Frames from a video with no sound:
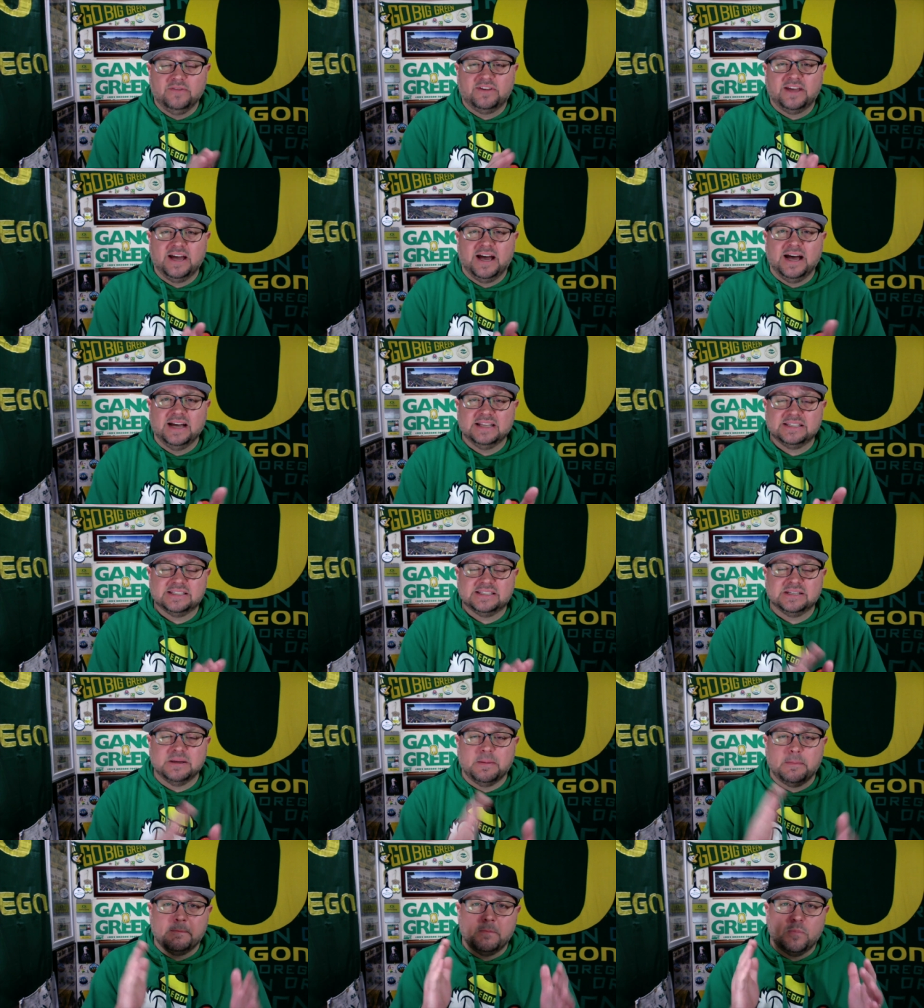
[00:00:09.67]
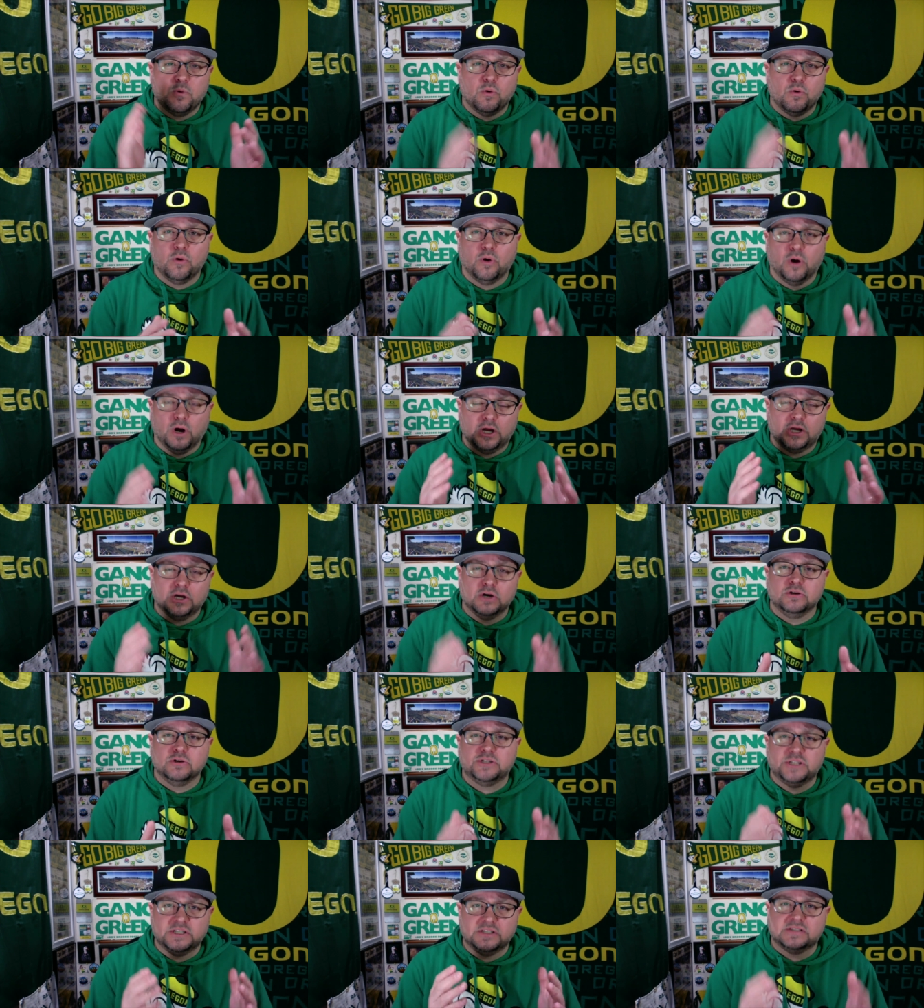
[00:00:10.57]
got some more
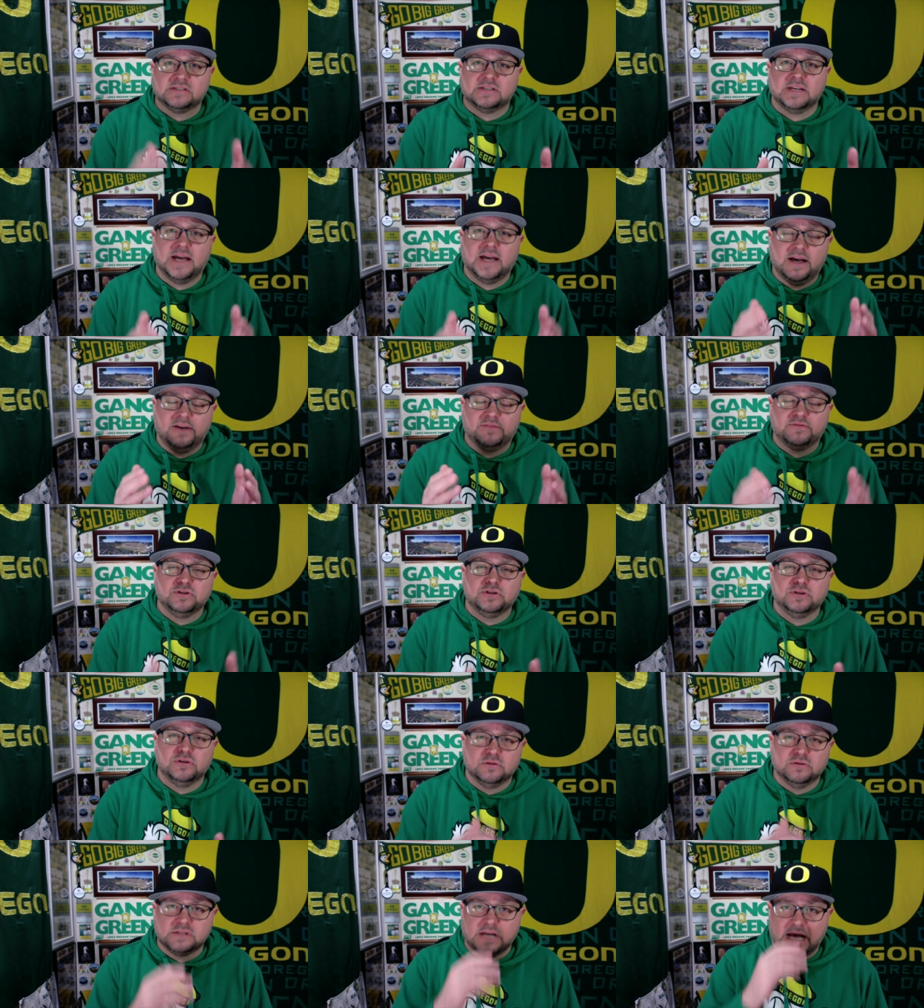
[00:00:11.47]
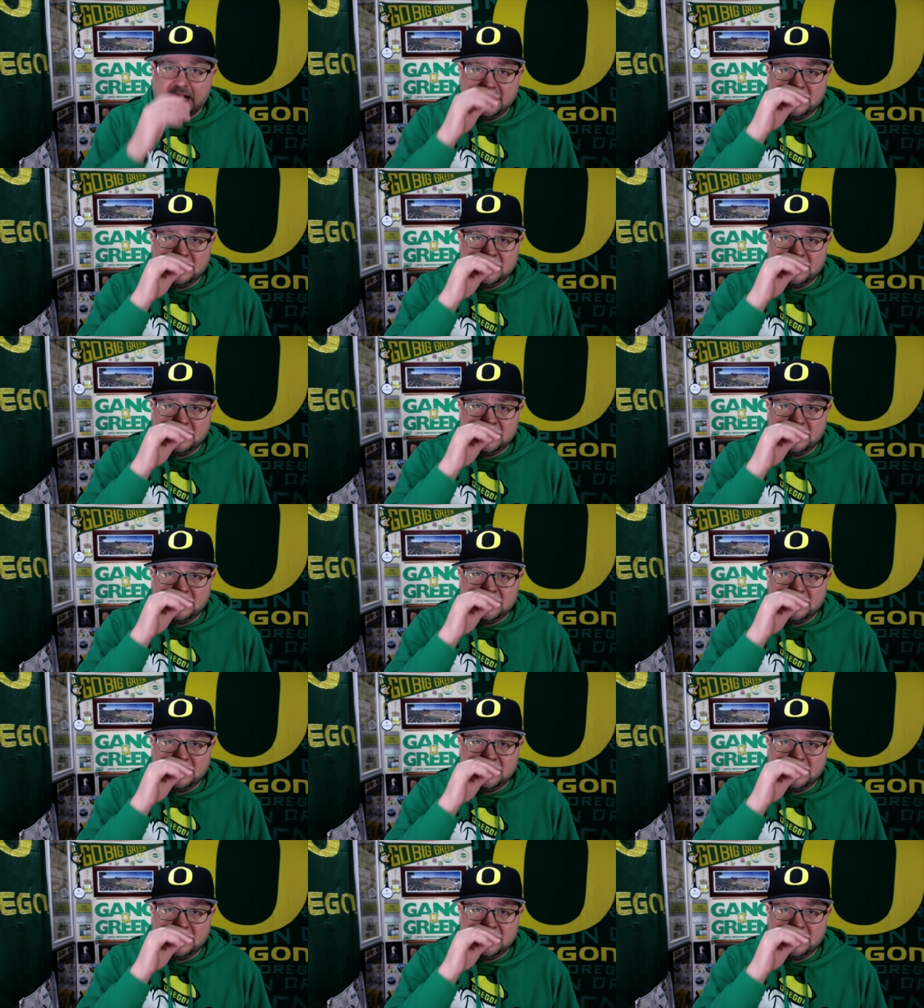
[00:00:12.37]
coaching staff news. I